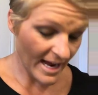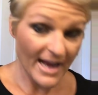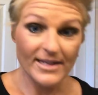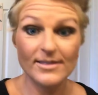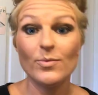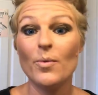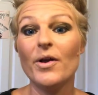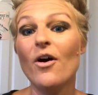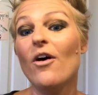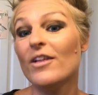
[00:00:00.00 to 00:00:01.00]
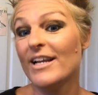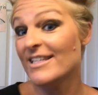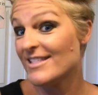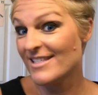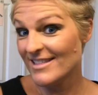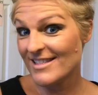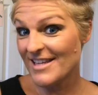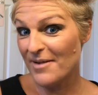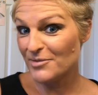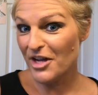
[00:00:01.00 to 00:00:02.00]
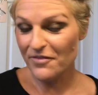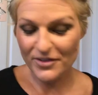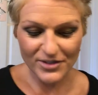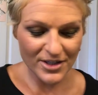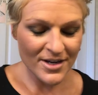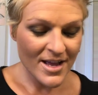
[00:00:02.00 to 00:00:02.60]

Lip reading: as what we call an instant Snapchat filter.